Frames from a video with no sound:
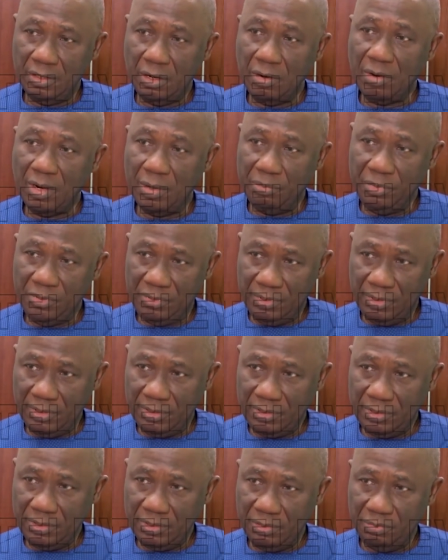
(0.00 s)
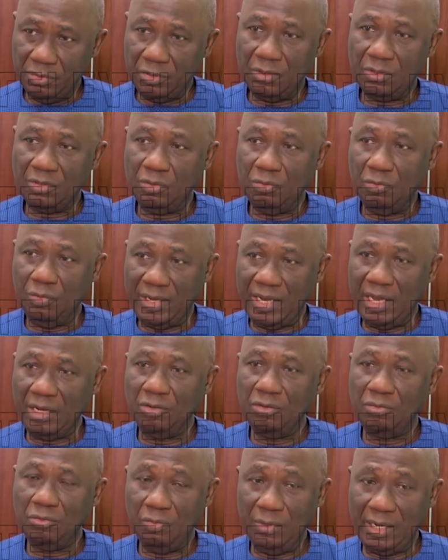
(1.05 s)
our business, because
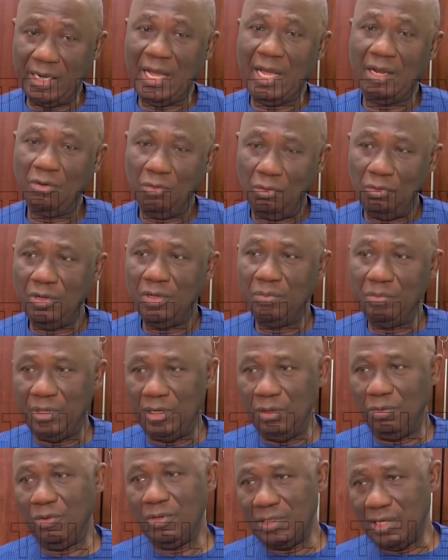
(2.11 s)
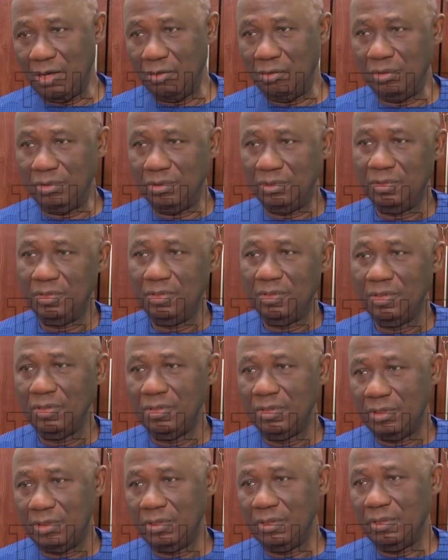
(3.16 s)
we can only be the ones that
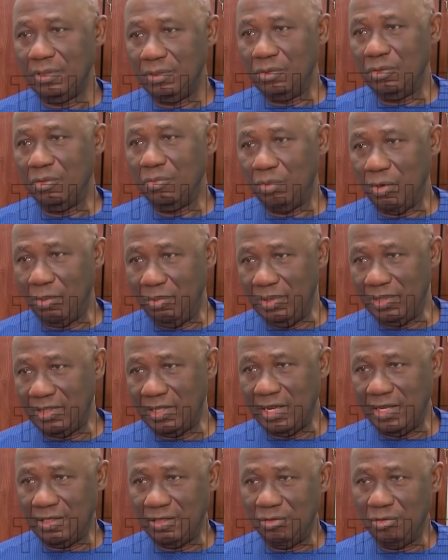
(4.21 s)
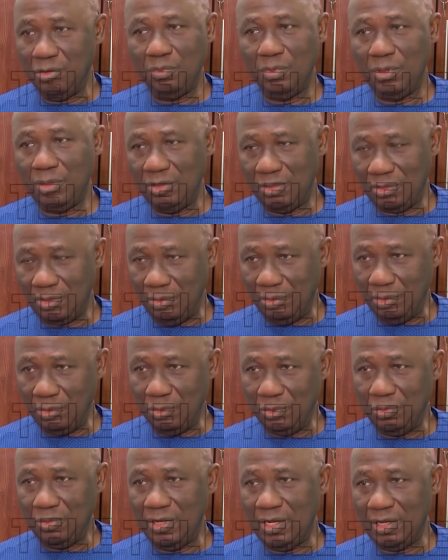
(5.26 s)
will publicize. Nobody is coming to
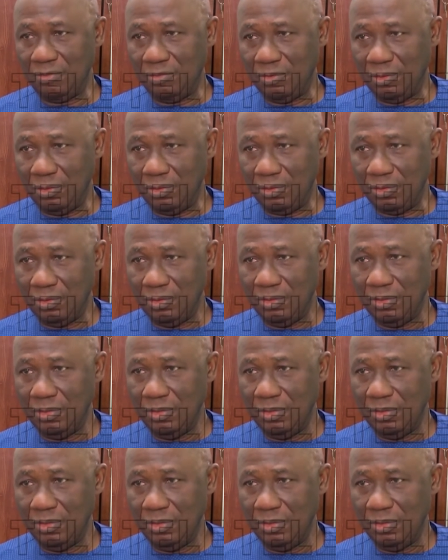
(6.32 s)
do that for us.